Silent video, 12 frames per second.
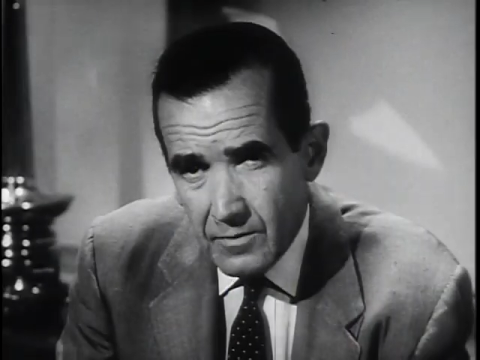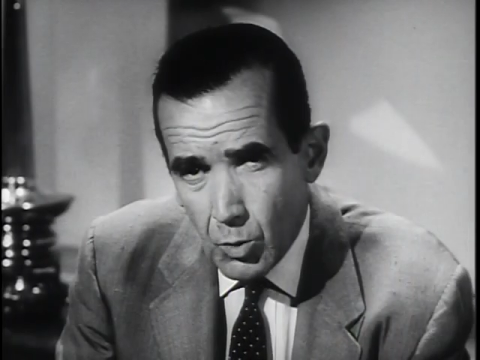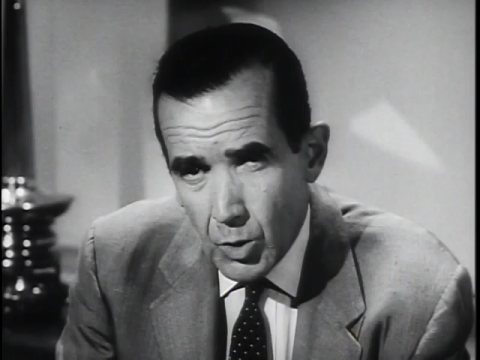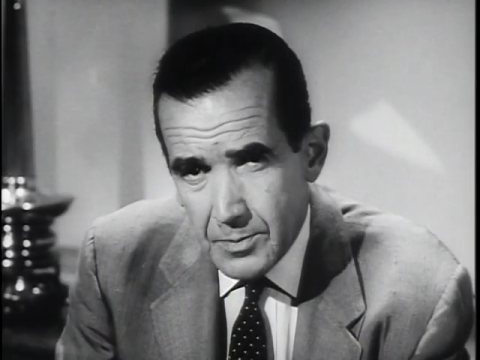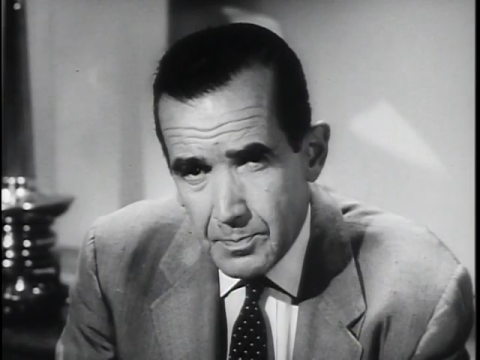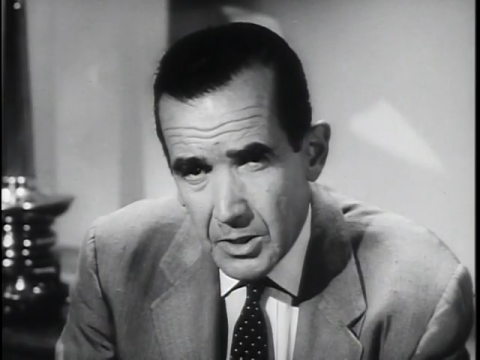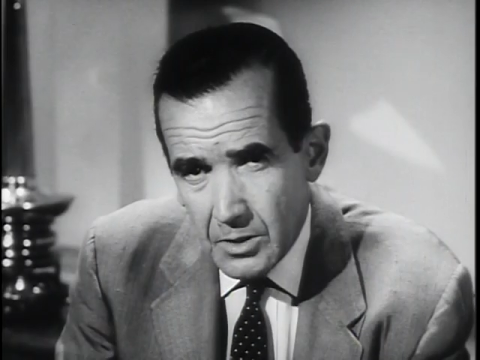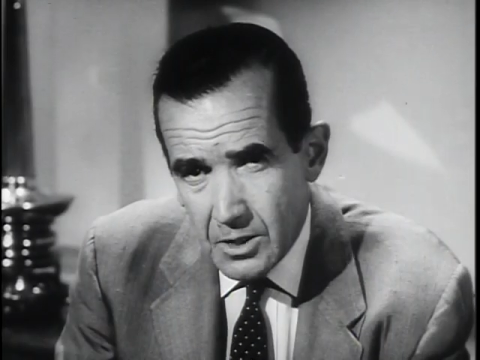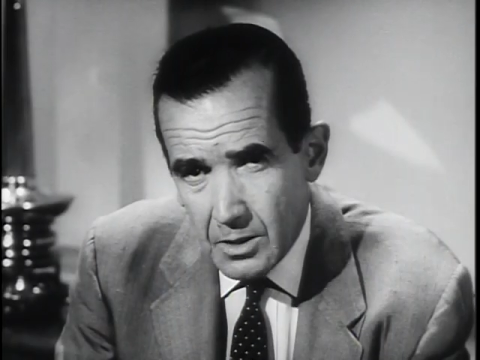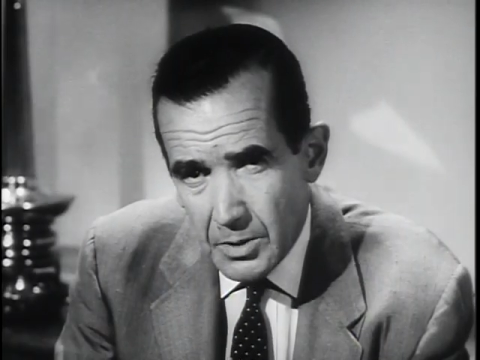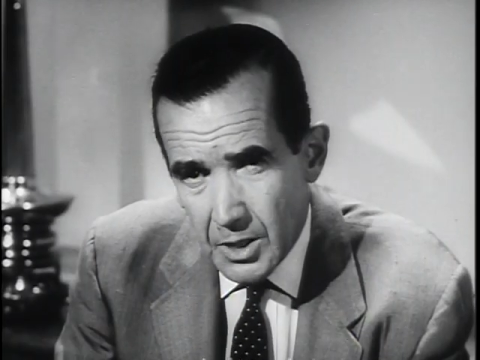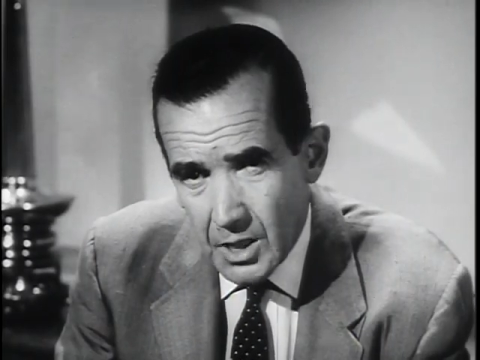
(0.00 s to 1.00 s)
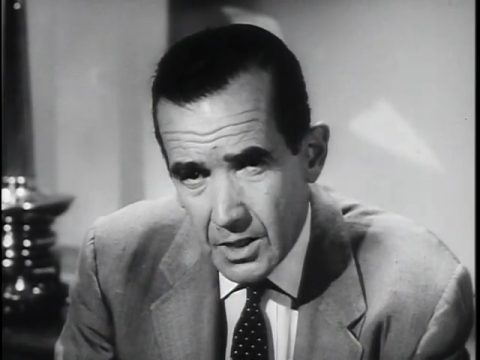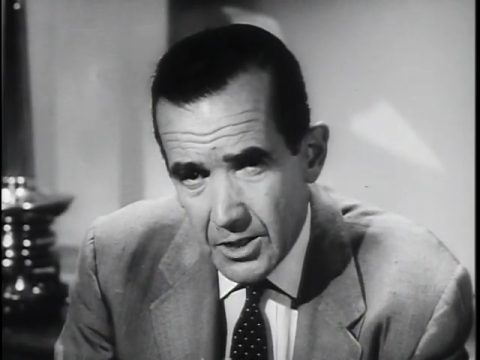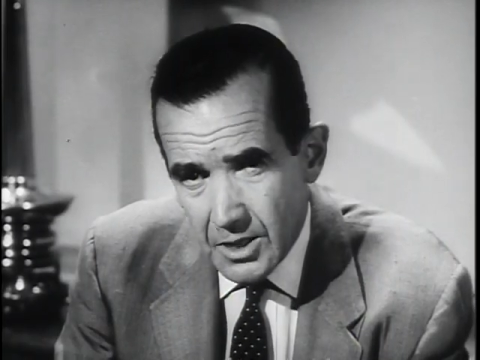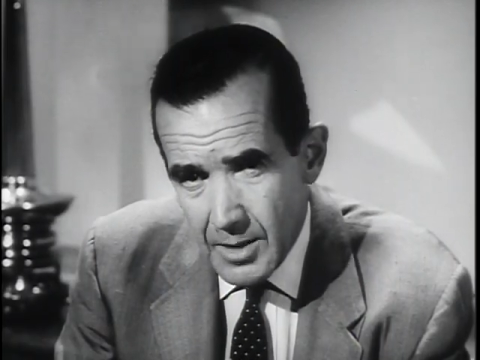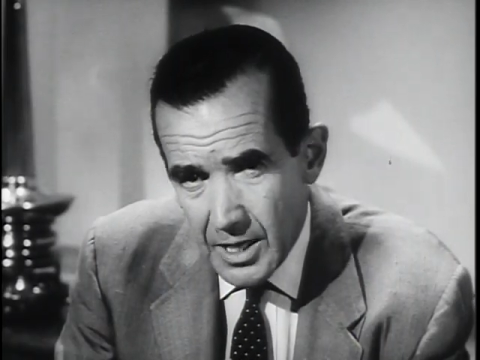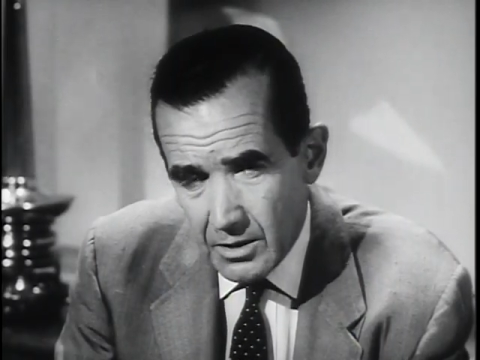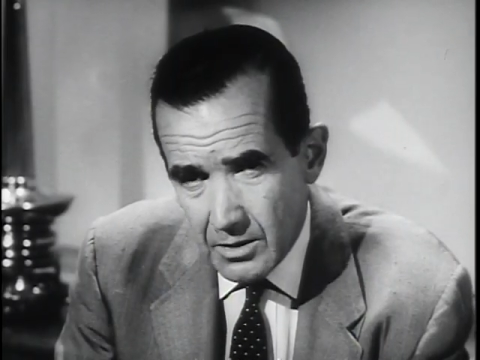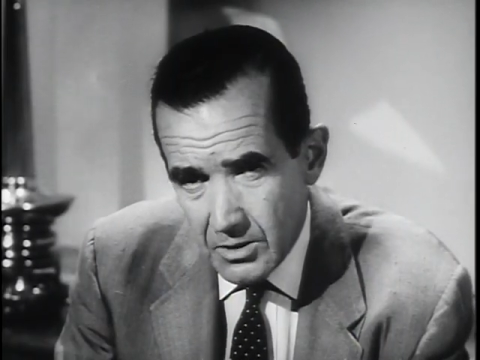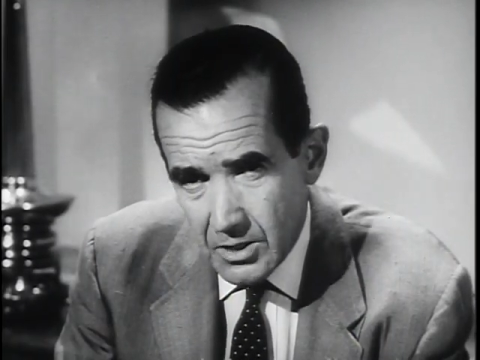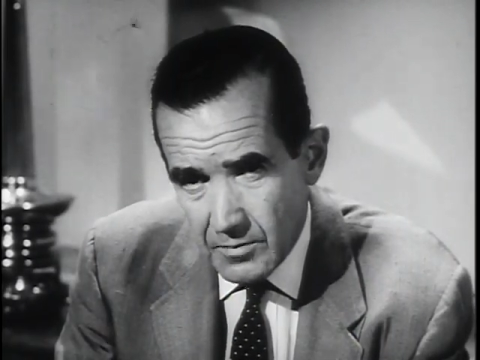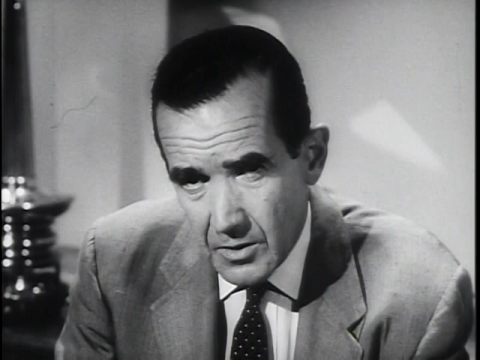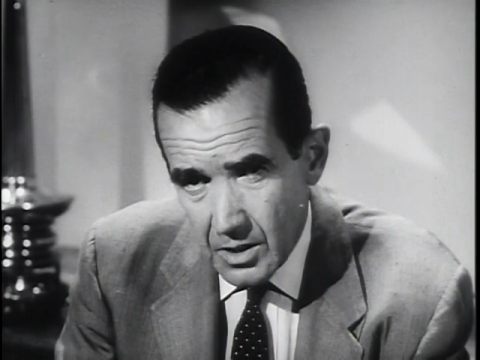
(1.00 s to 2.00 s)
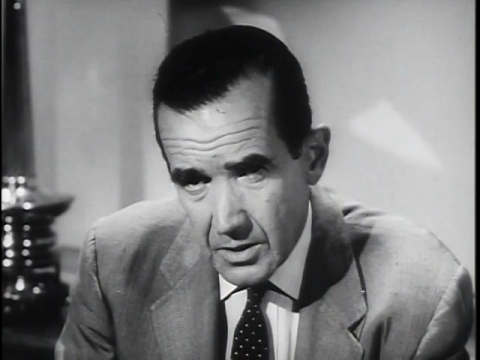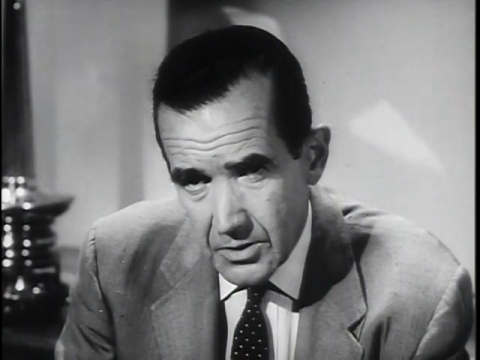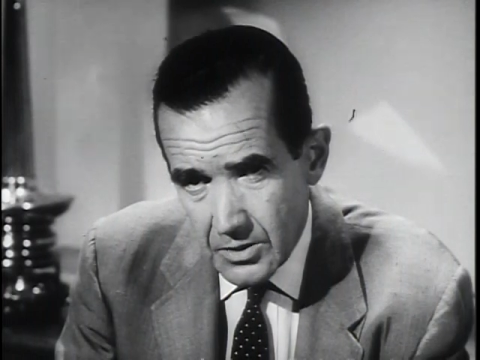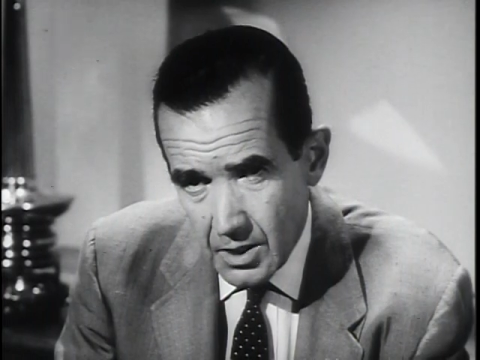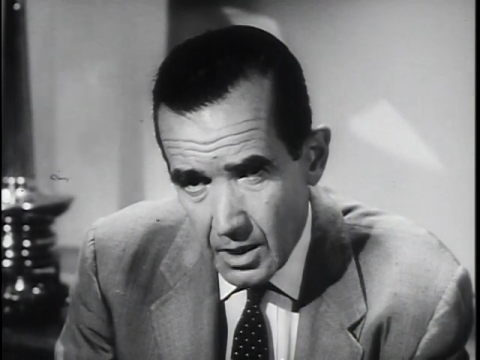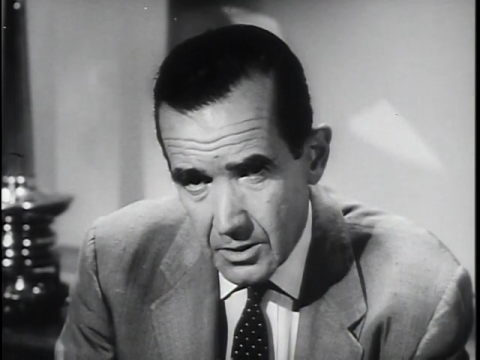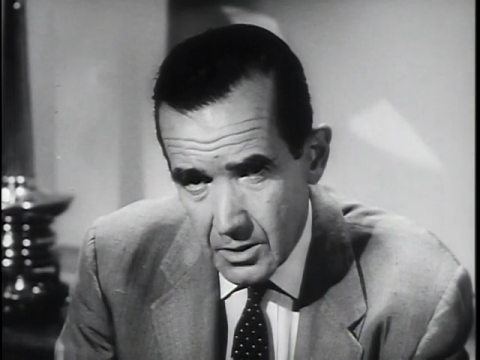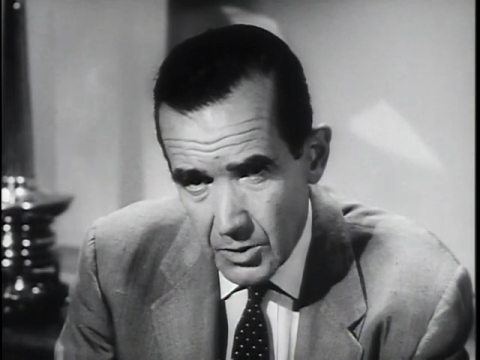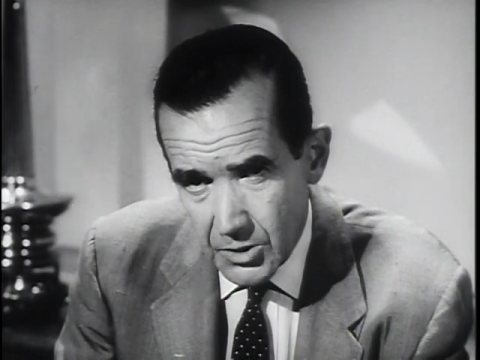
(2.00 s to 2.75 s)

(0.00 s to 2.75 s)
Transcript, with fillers: of a whisper is abroad that Americans have lost touch